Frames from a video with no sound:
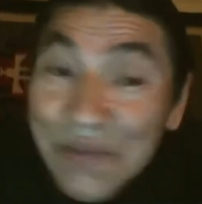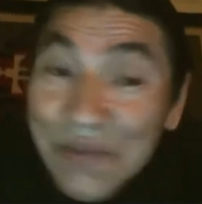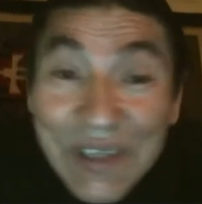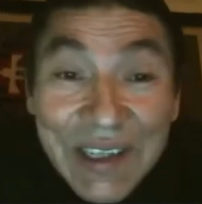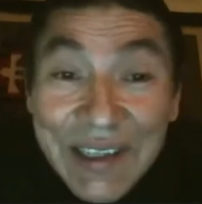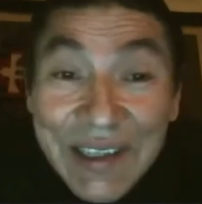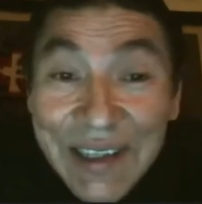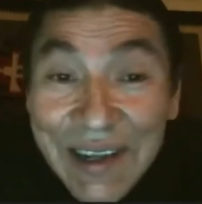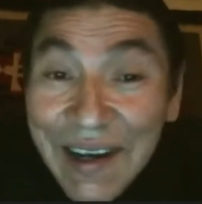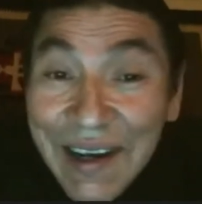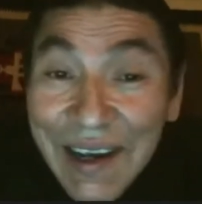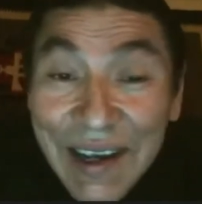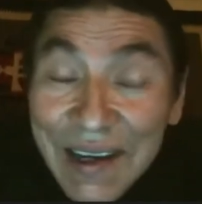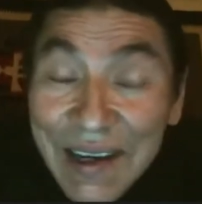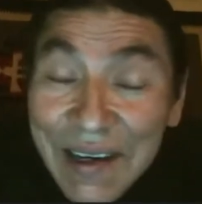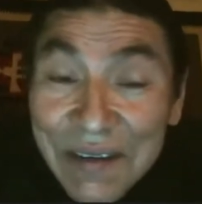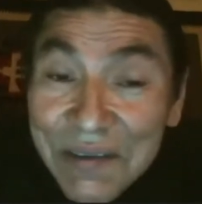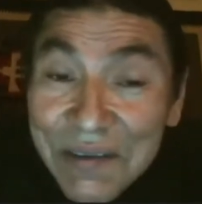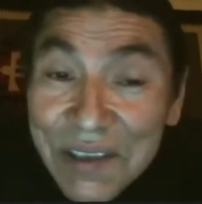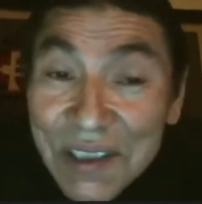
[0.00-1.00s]
something that
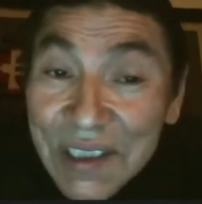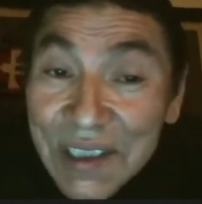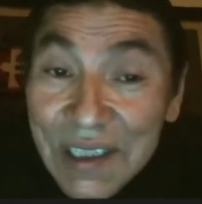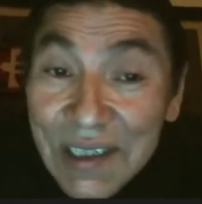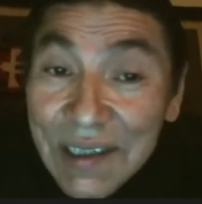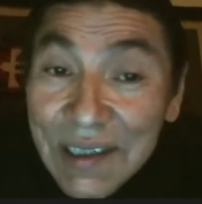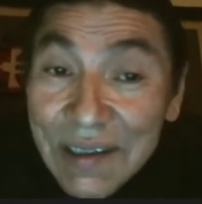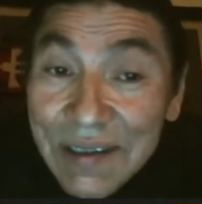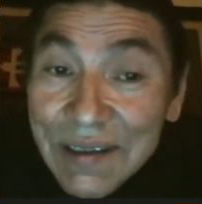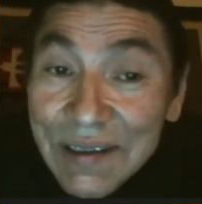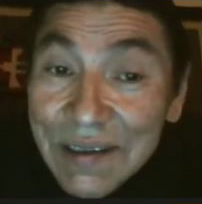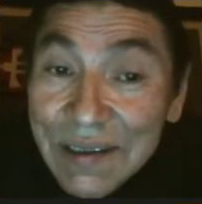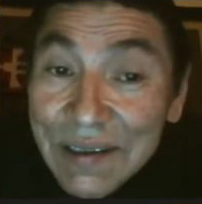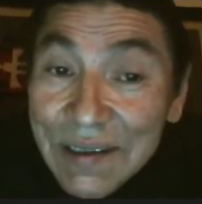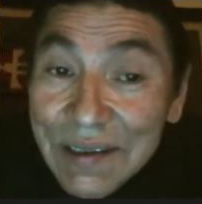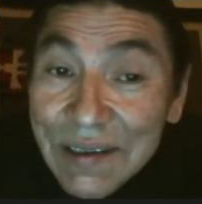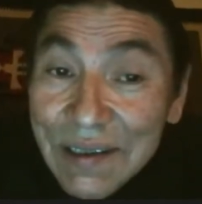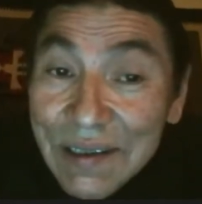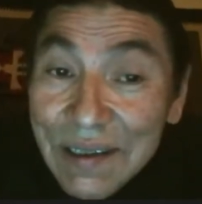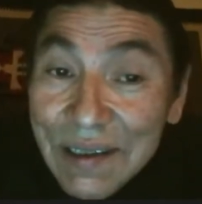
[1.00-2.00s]
I never seen,
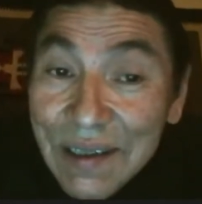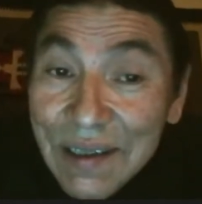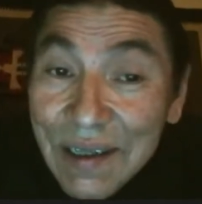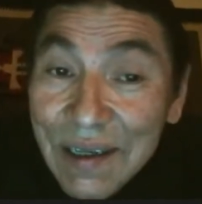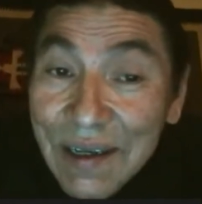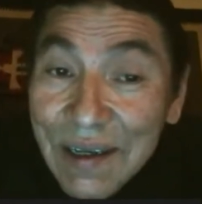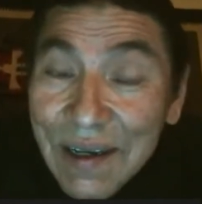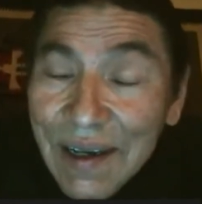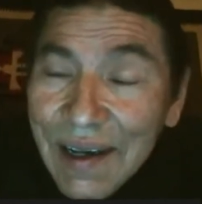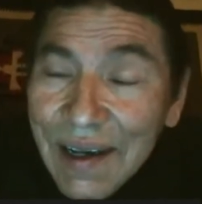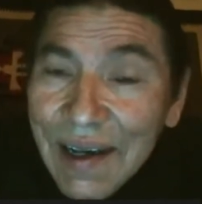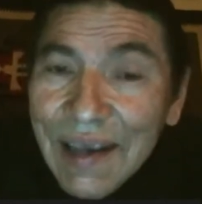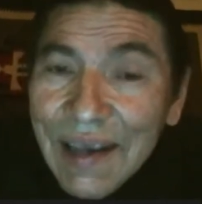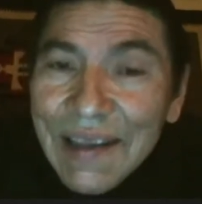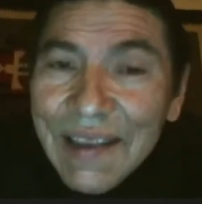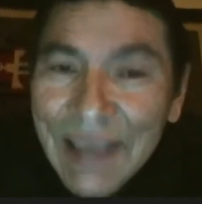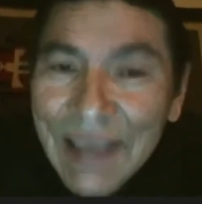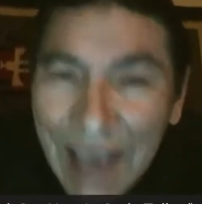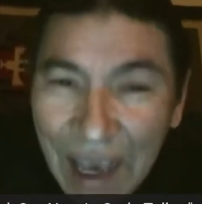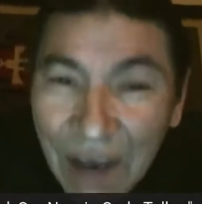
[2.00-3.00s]

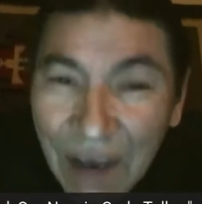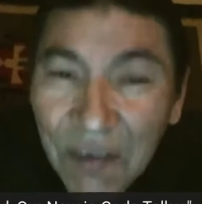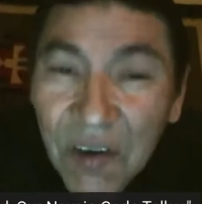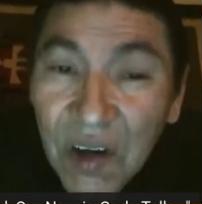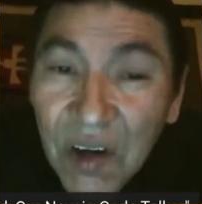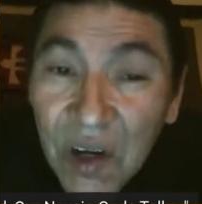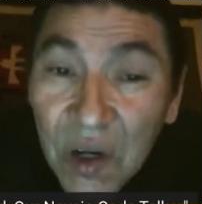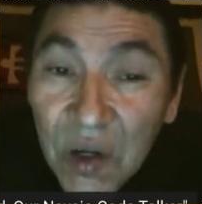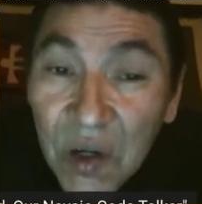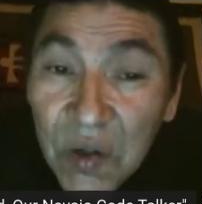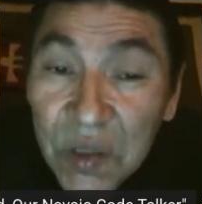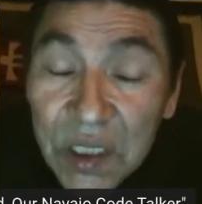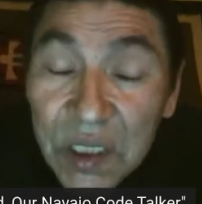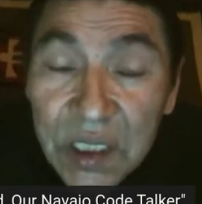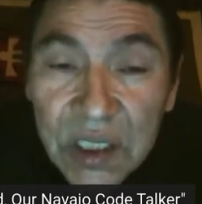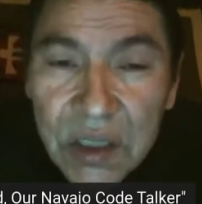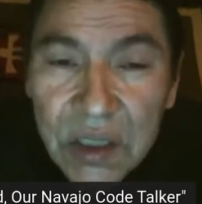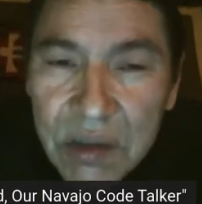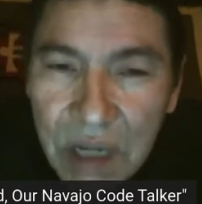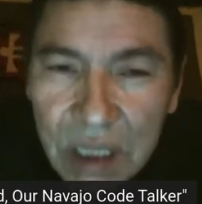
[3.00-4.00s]
a Navajo
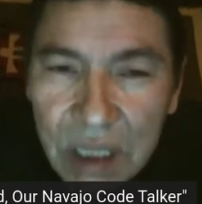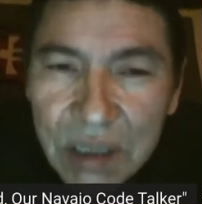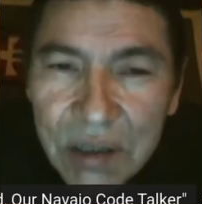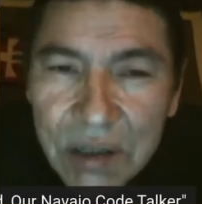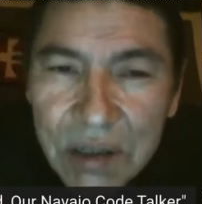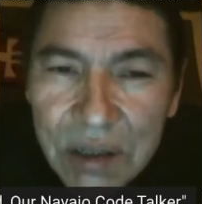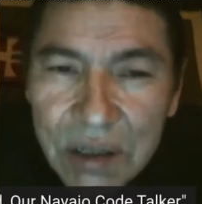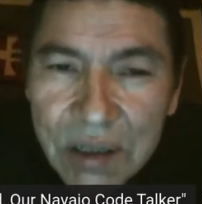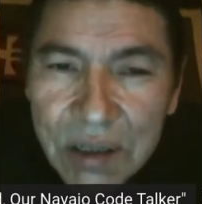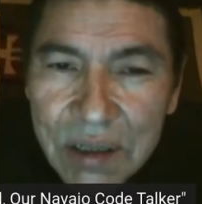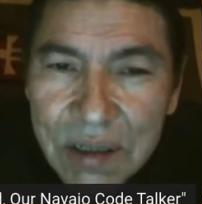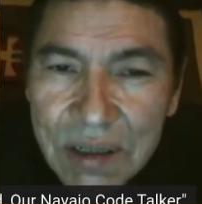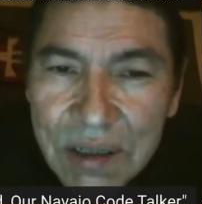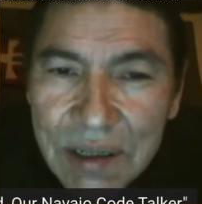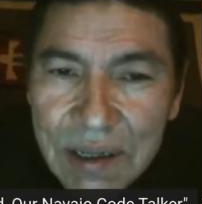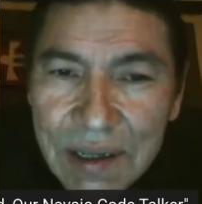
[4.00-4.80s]
instructor.